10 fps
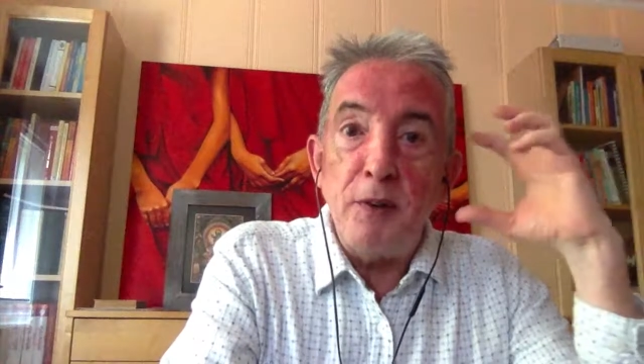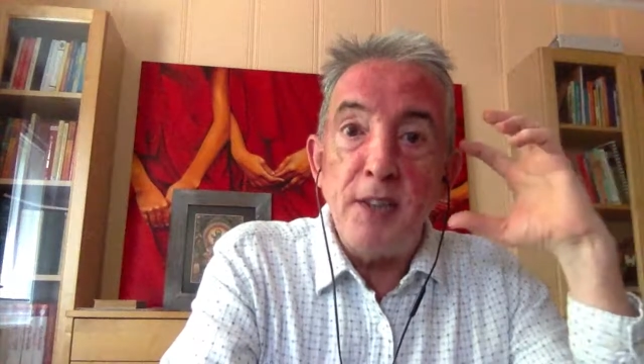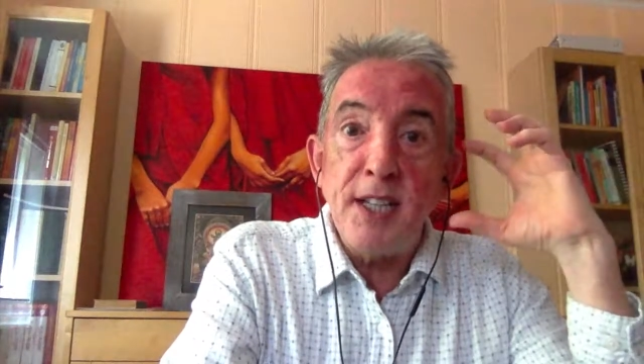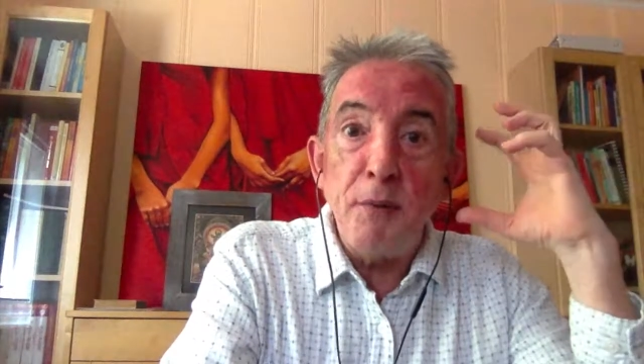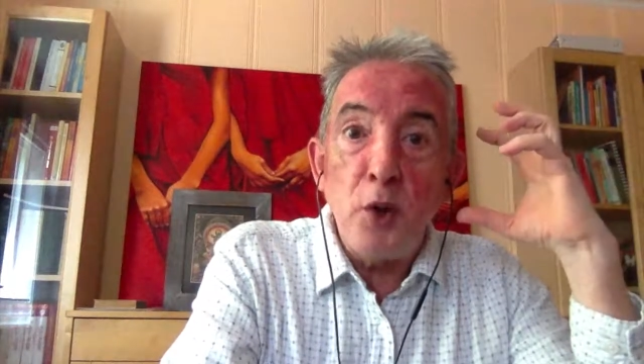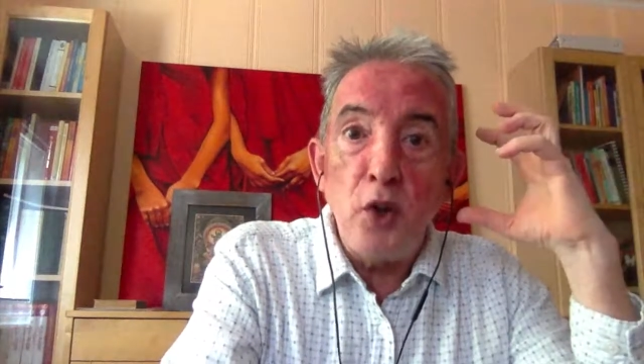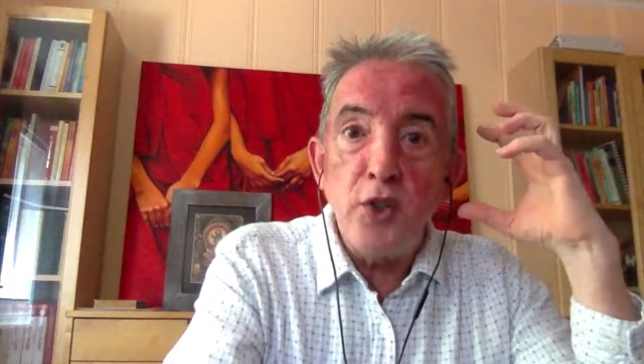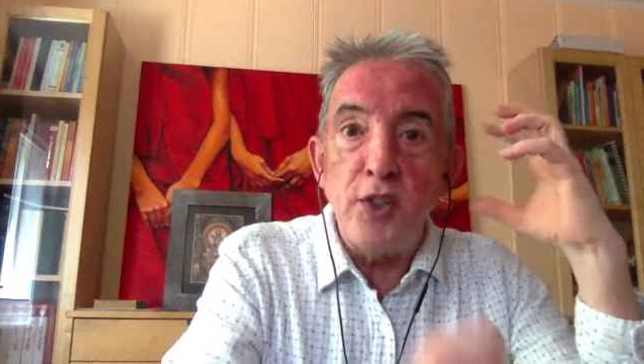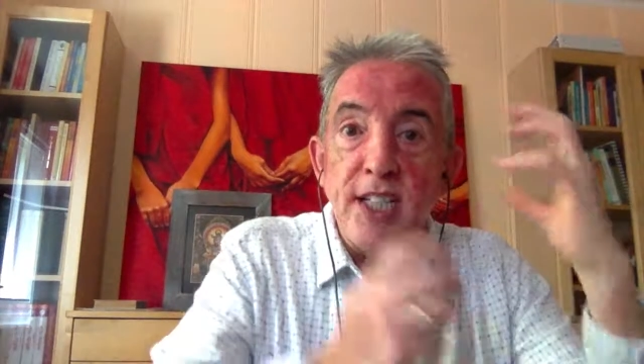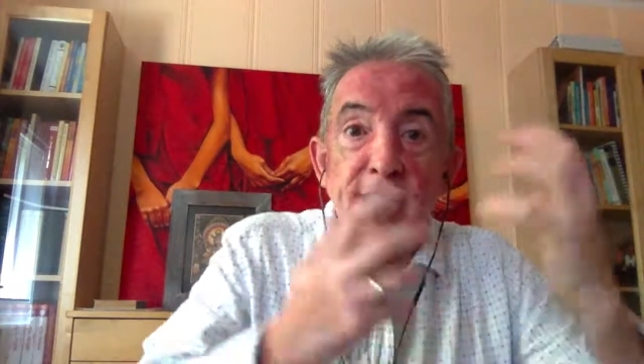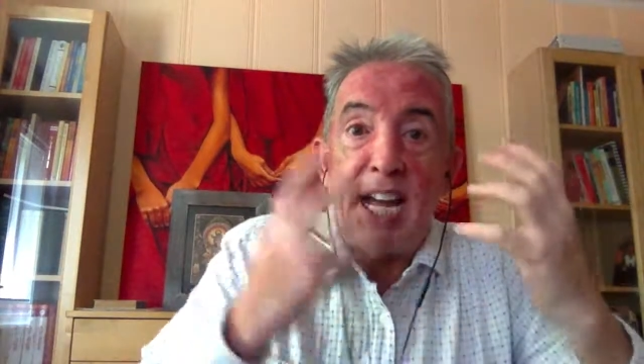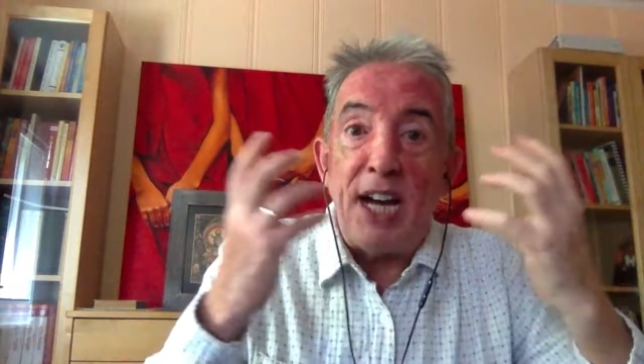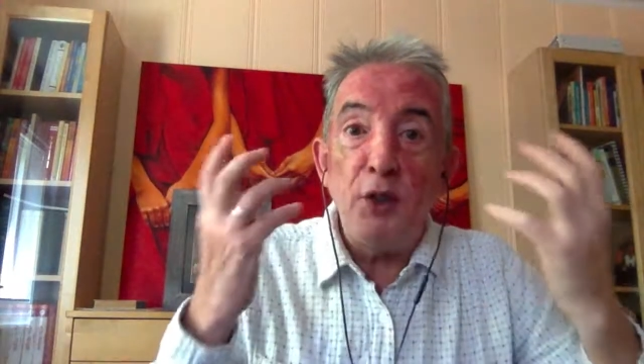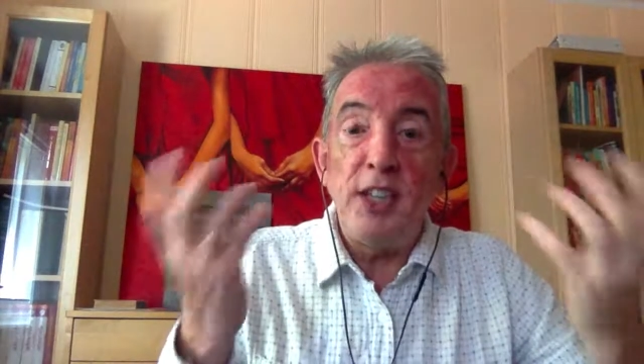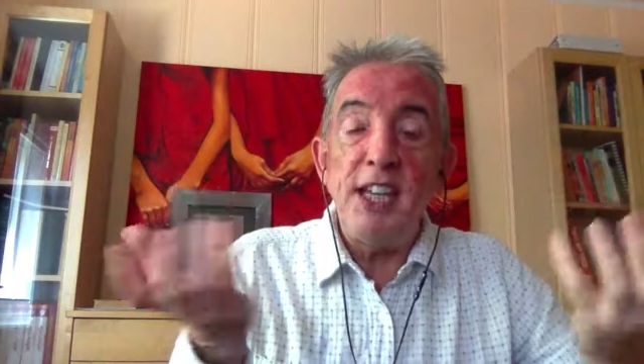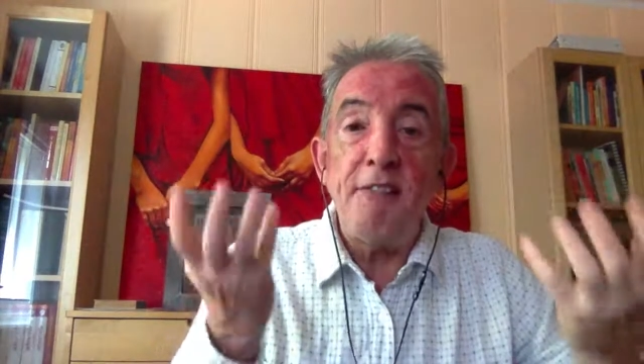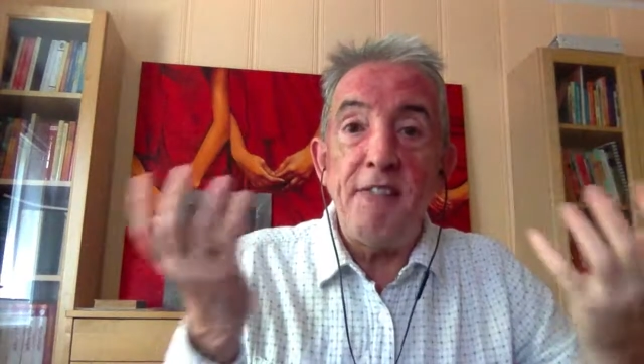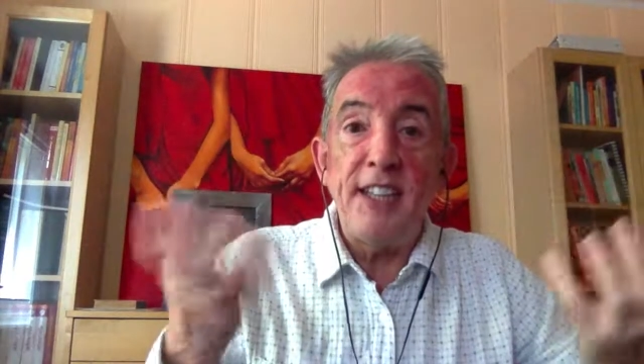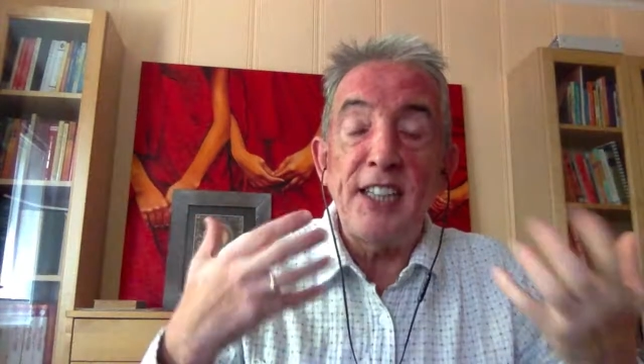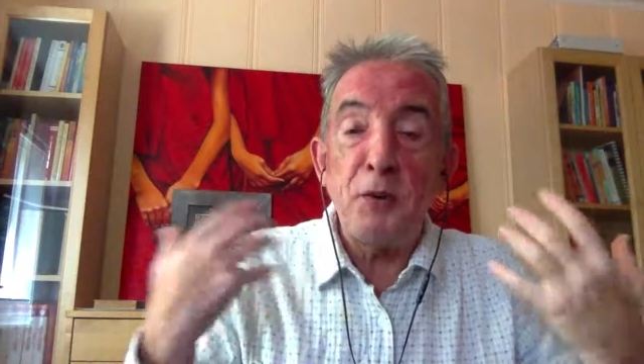our subconscious and how they
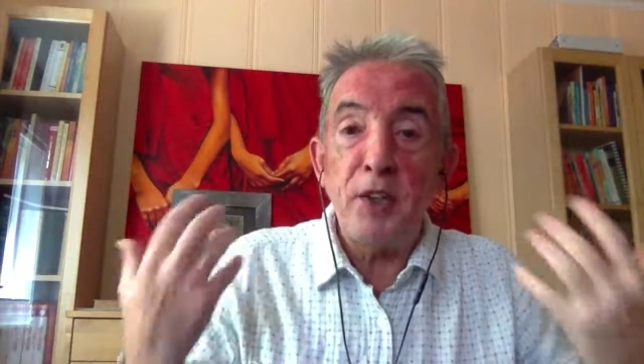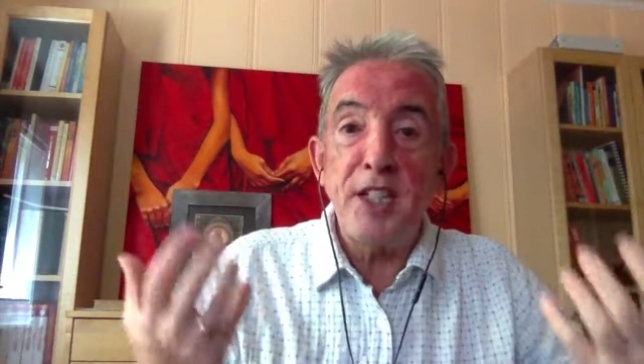affect our